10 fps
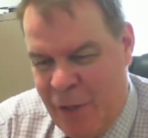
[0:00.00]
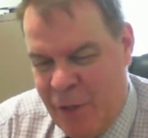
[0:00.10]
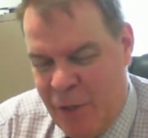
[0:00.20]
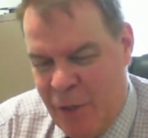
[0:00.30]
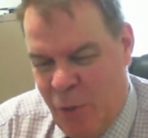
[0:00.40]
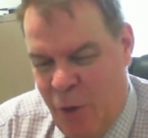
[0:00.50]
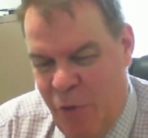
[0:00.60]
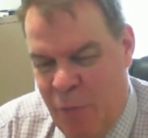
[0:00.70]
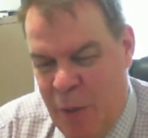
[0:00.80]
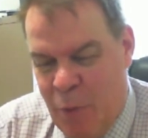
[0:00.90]
that's the story
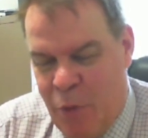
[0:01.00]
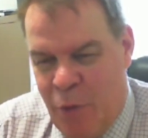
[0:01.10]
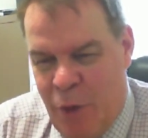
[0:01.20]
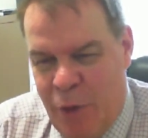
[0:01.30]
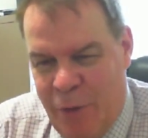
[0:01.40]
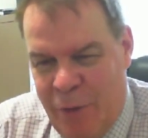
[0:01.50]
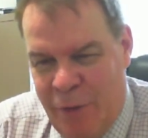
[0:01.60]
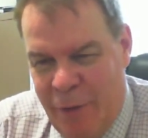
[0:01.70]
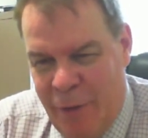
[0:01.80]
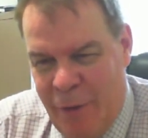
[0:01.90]
of people trying to
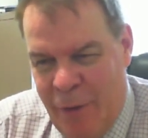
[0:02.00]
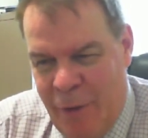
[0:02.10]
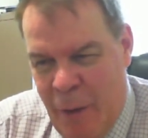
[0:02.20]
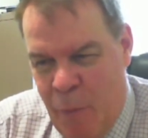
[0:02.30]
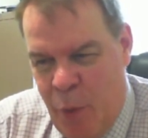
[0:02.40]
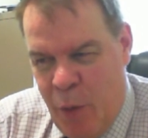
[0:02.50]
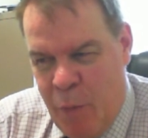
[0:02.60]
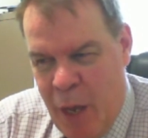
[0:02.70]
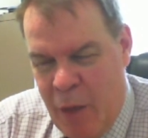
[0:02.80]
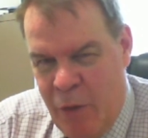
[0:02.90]
uh, bring
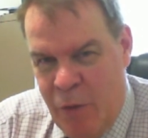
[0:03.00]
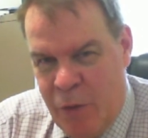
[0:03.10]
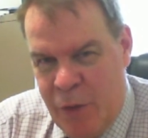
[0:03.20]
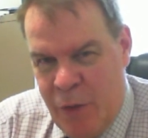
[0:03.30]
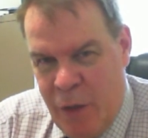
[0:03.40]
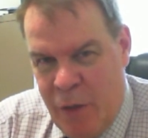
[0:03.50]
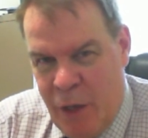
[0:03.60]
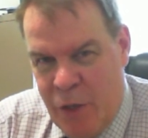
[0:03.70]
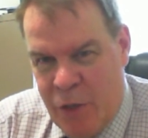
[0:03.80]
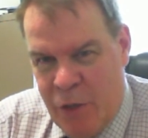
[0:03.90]
bad news to the
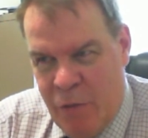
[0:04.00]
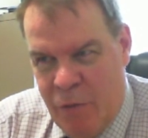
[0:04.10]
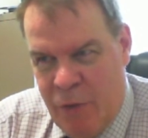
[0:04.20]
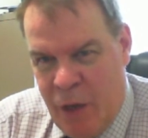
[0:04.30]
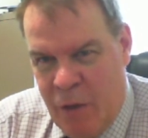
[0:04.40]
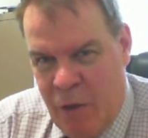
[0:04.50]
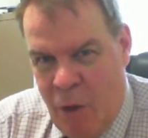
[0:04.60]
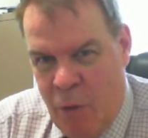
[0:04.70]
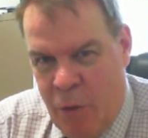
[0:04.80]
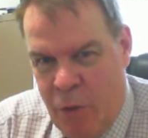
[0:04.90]
attention of uh,
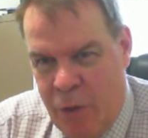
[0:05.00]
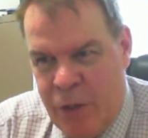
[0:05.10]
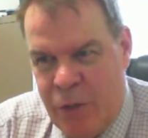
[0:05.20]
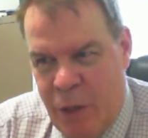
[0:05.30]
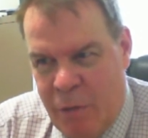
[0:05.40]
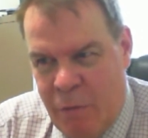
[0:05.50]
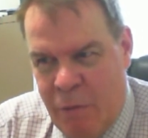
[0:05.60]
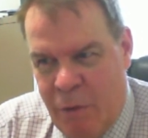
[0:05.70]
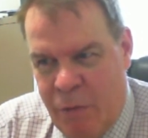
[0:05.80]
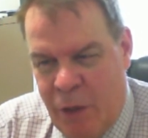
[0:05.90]
Thai authorities. You get
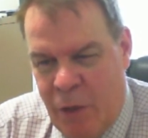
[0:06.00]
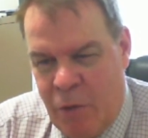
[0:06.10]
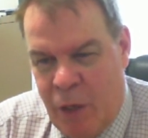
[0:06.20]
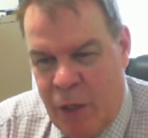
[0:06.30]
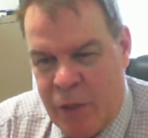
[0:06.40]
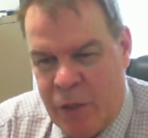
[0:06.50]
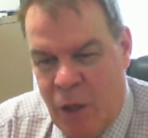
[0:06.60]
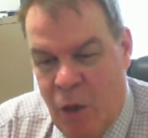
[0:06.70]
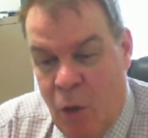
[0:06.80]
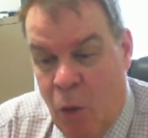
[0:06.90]
often get mm-hmm. crickets.
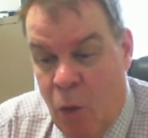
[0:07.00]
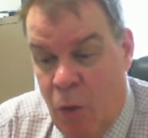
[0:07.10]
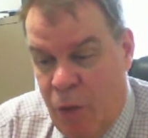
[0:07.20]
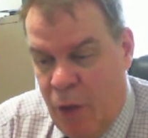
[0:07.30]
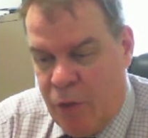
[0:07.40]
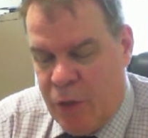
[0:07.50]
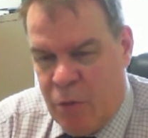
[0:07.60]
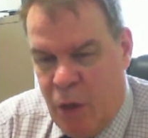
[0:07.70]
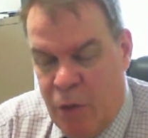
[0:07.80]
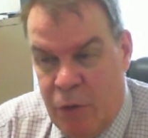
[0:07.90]
Mm-hmm or they'll just
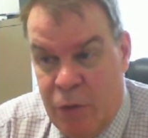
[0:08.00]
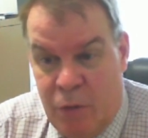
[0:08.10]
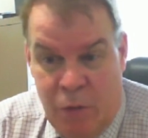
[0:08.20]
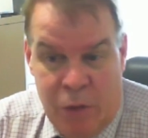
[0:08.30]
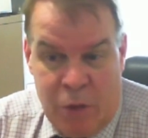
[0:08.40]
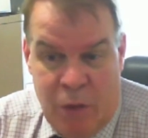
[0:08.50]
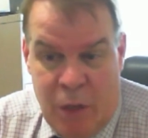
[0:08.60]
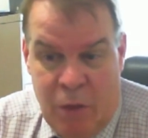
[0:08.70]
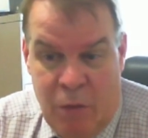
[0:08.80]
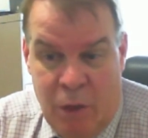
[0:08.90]
try to
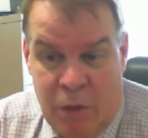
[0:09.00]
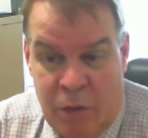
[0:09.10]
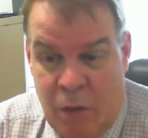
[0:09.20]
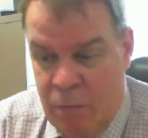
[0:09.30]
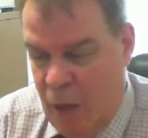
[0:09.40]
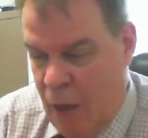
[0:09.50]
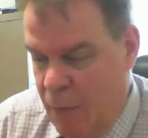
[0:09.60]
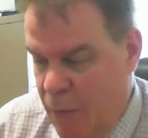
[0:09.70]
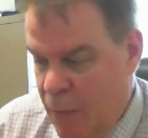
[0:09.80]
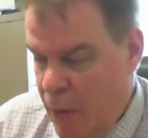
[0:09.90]
discredit you. Um,